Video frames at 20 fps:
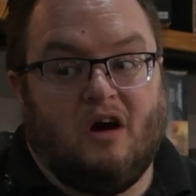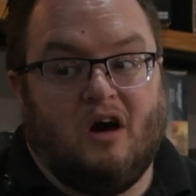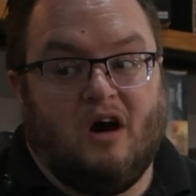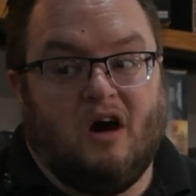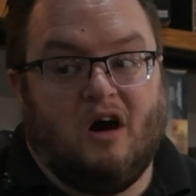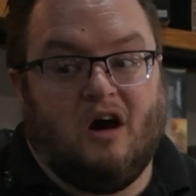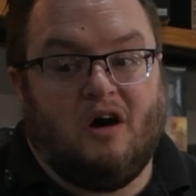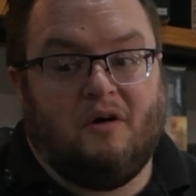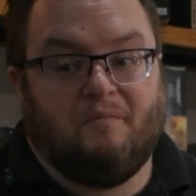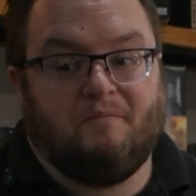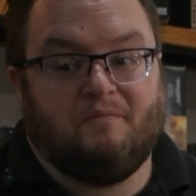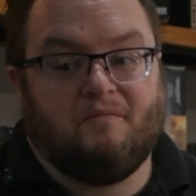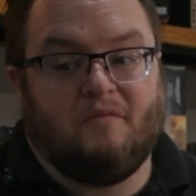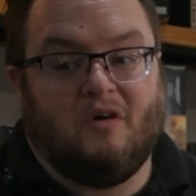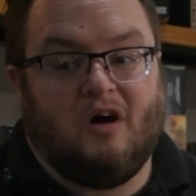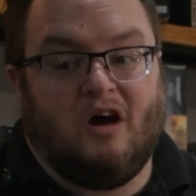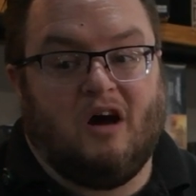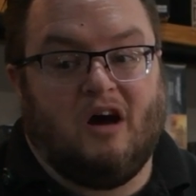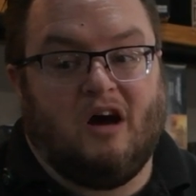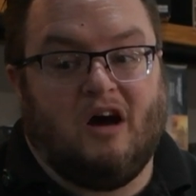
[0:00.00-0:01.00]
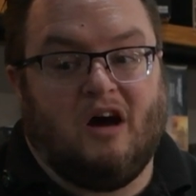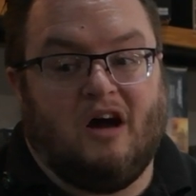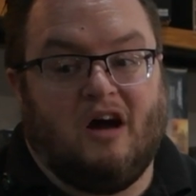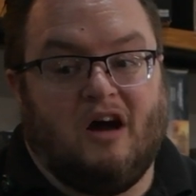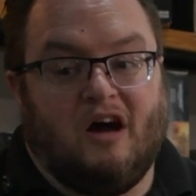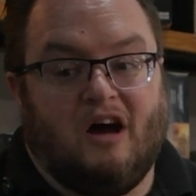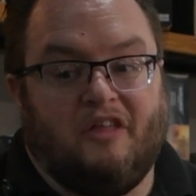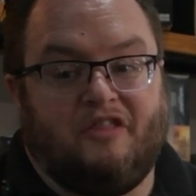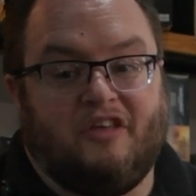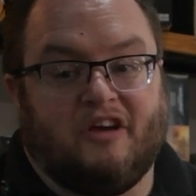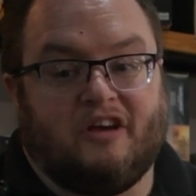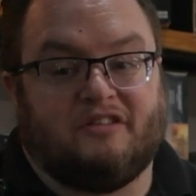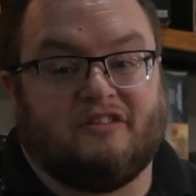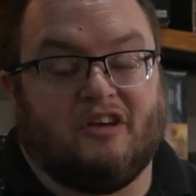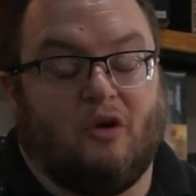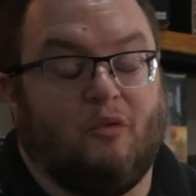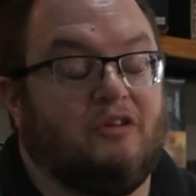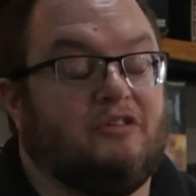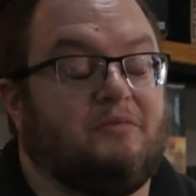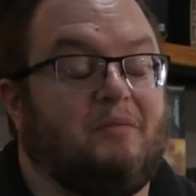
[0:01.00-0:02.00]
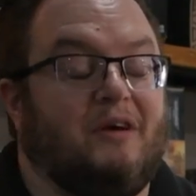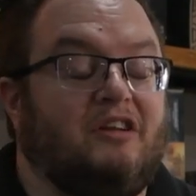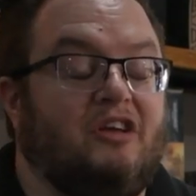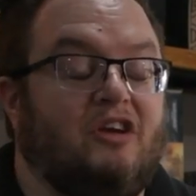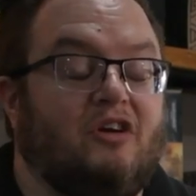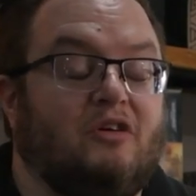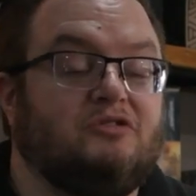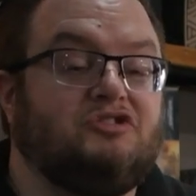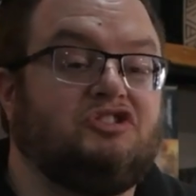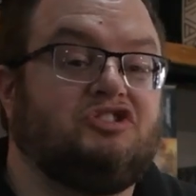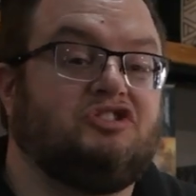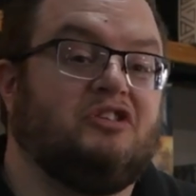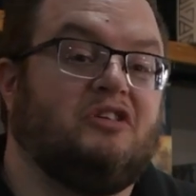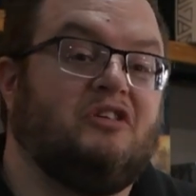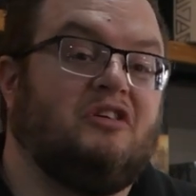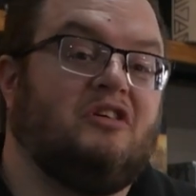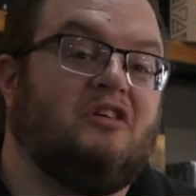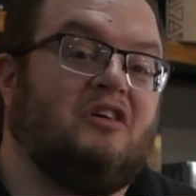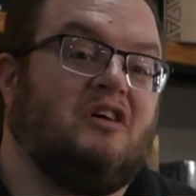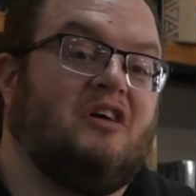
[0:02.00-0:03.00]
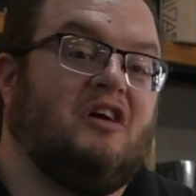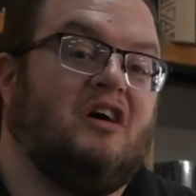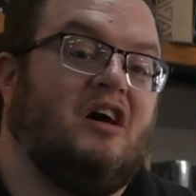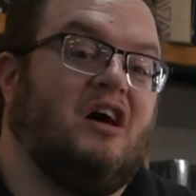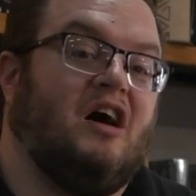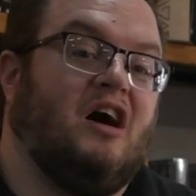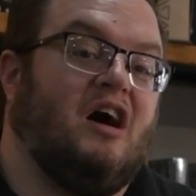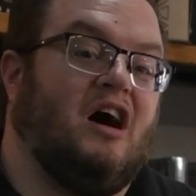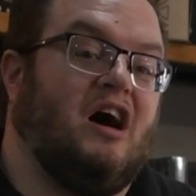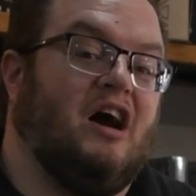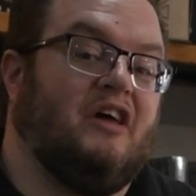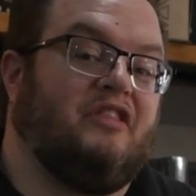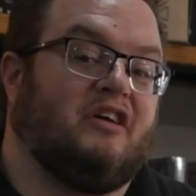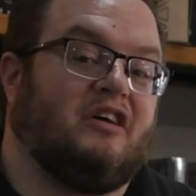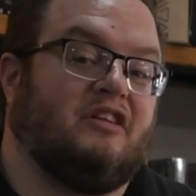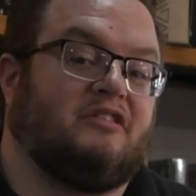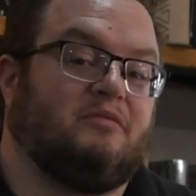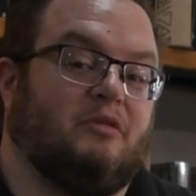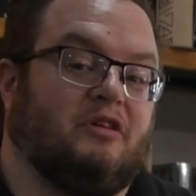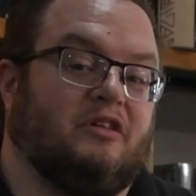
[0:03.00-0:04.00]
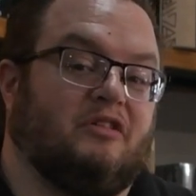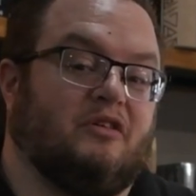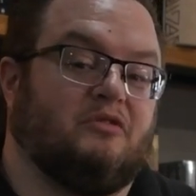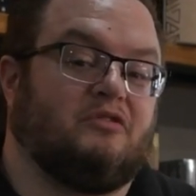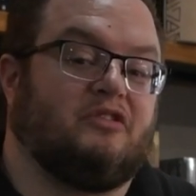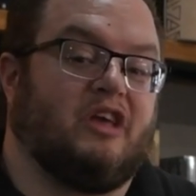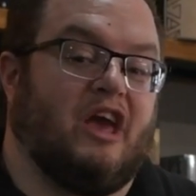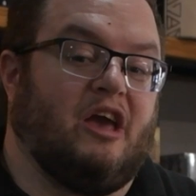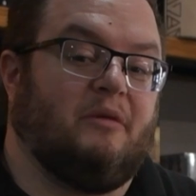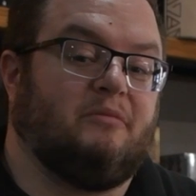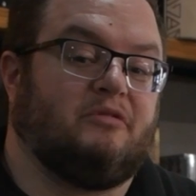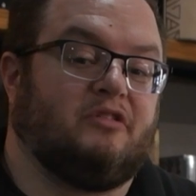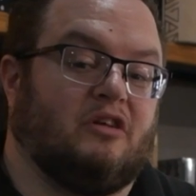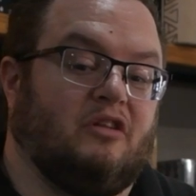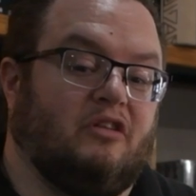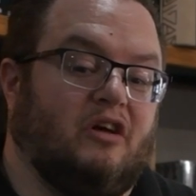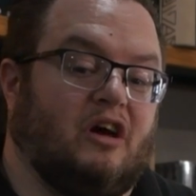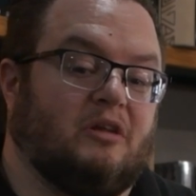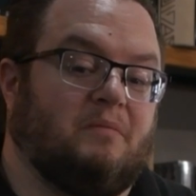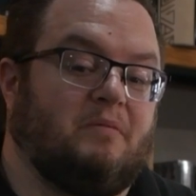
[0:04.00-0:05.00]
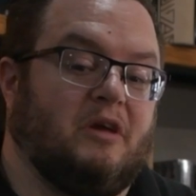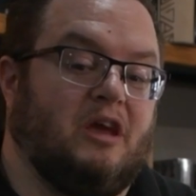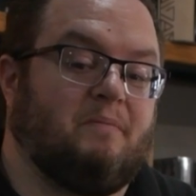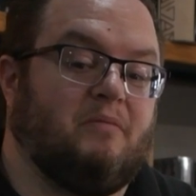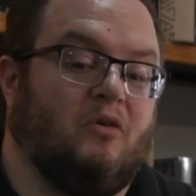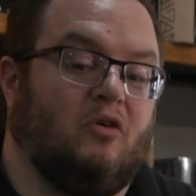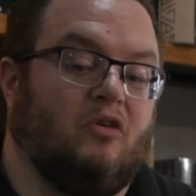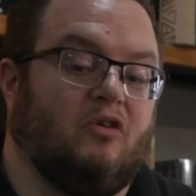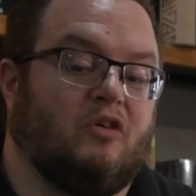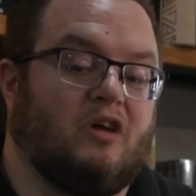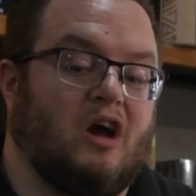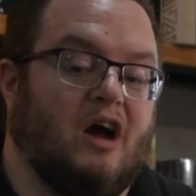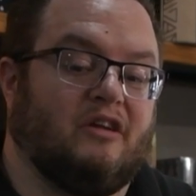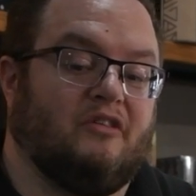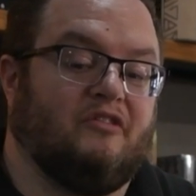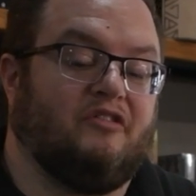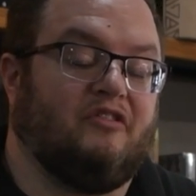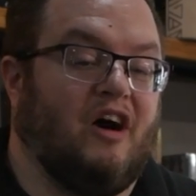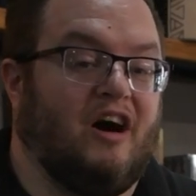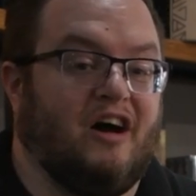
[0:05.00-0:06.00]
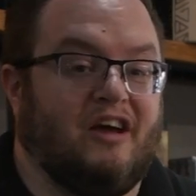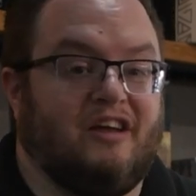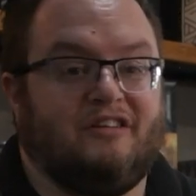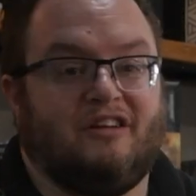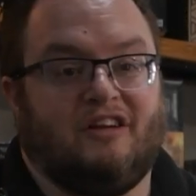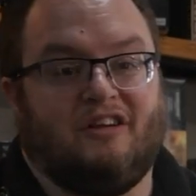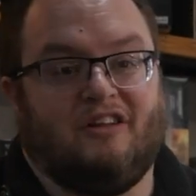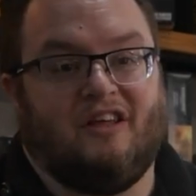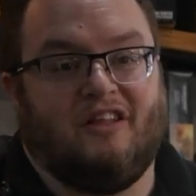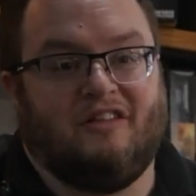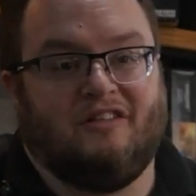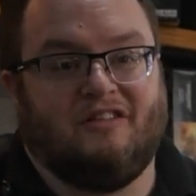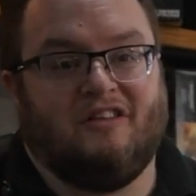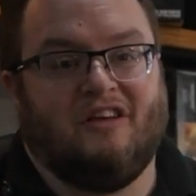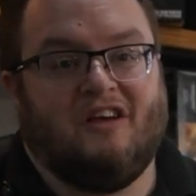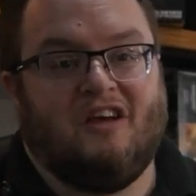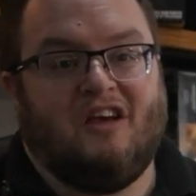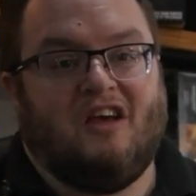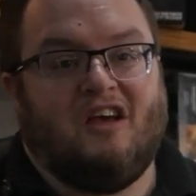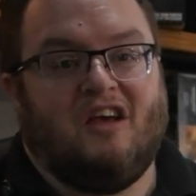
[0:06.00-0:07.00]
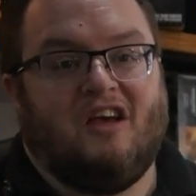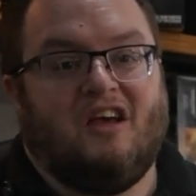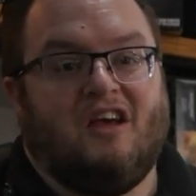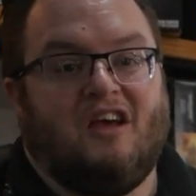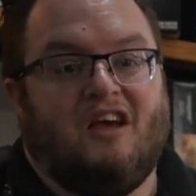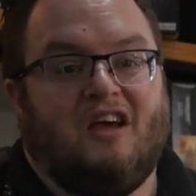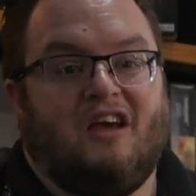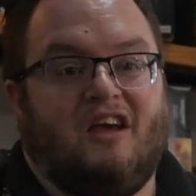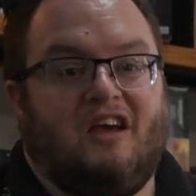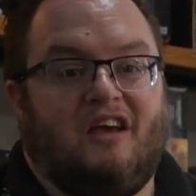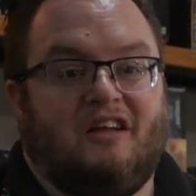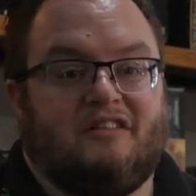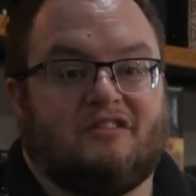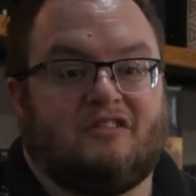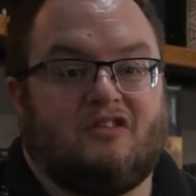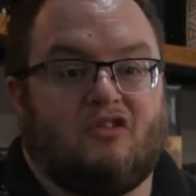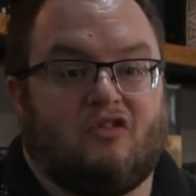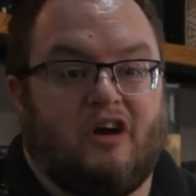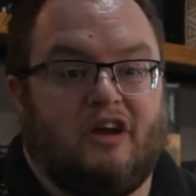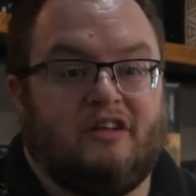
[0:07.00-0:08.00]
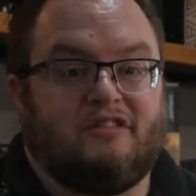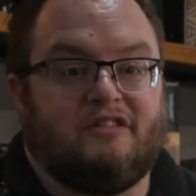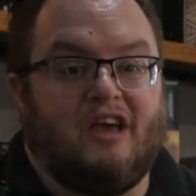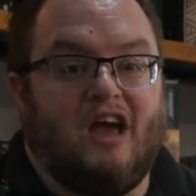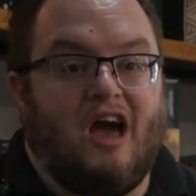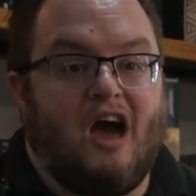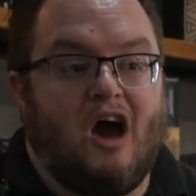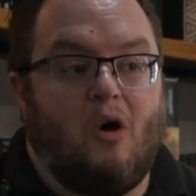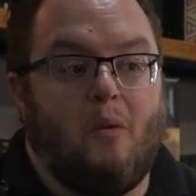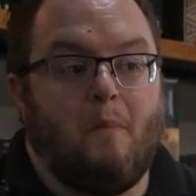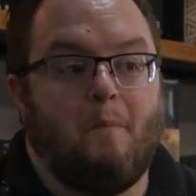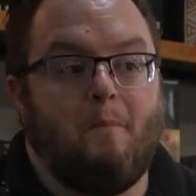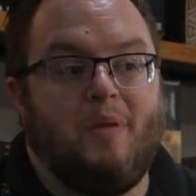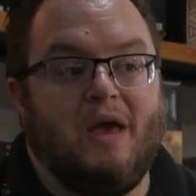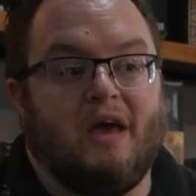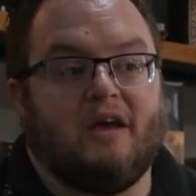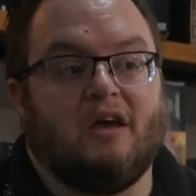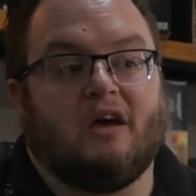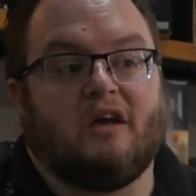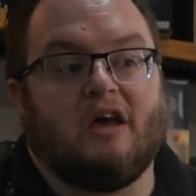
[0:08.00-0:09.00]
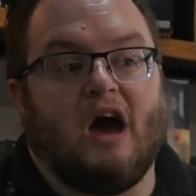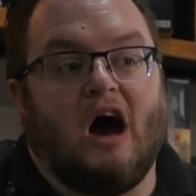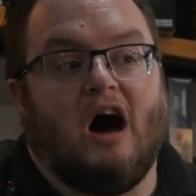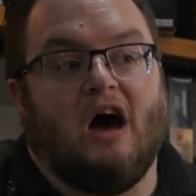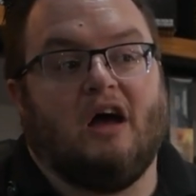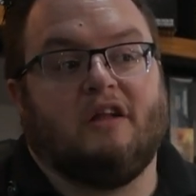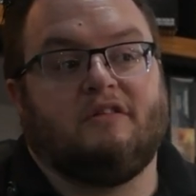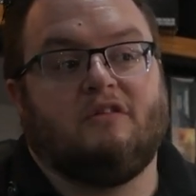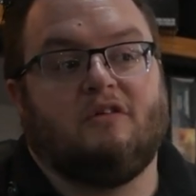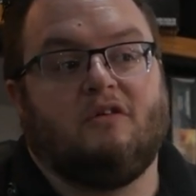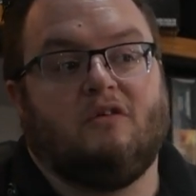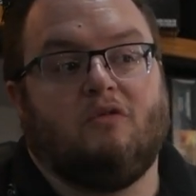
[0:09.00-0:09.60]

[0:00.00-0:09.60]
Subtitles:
I think it's always been huge. I think it's one of those games that a lot of people kind of find, and then it's crazy how big it got